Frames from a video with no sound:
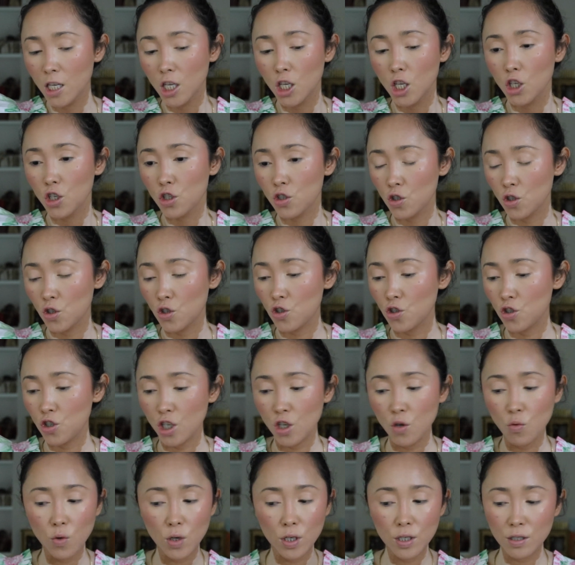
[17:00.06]
So she
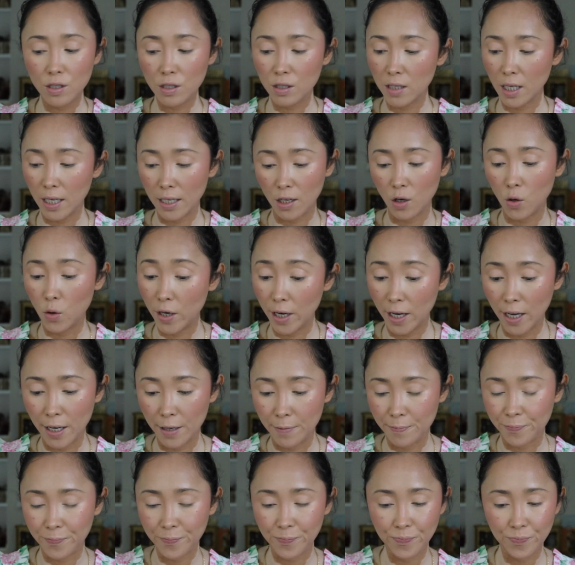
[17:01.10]
was like,
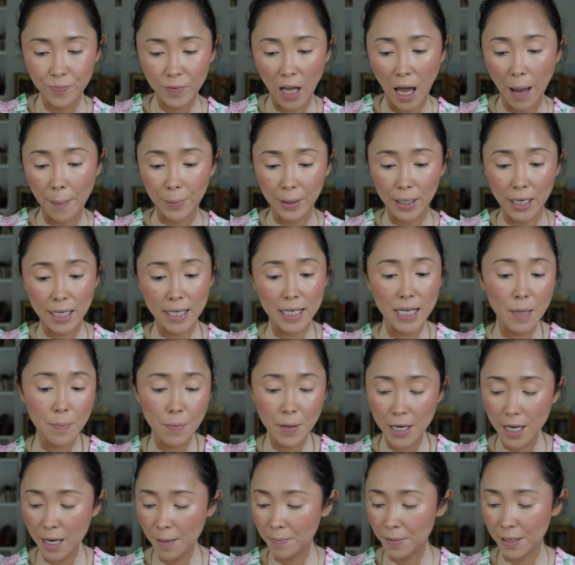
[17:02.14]
okay, I'm gonna keep
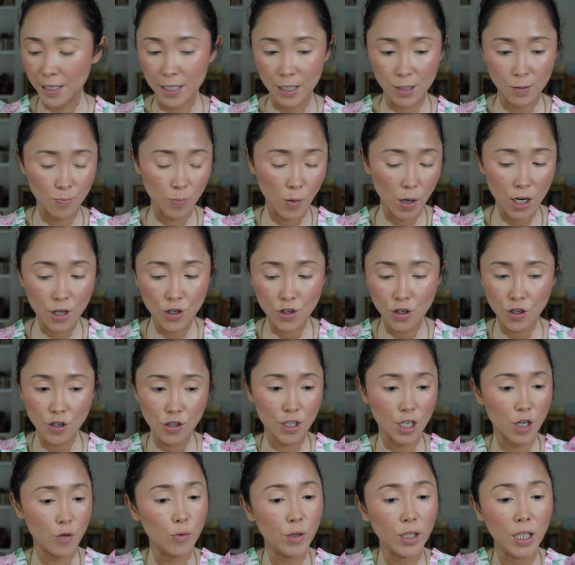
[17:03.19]
him, he's precious,
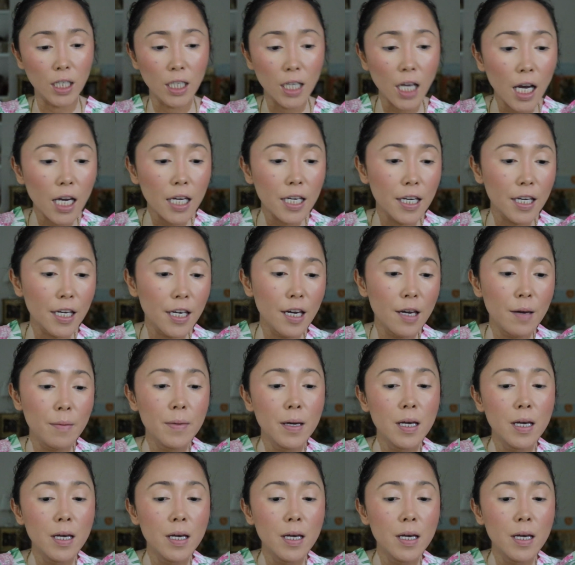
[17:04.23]
I really like him.